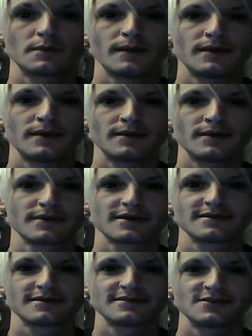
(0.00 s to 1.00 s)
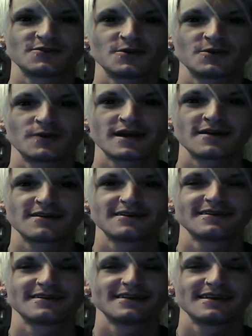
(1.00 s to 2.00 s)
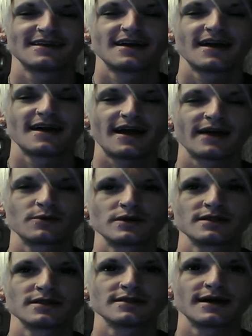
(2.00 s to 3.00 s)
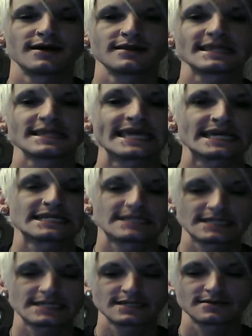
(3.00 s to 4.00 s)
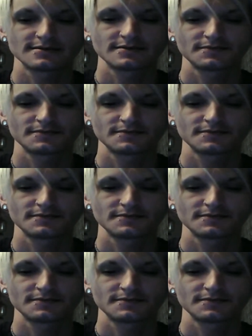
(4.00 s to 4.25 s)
It'll pop up, don't know where. I will uh, link it.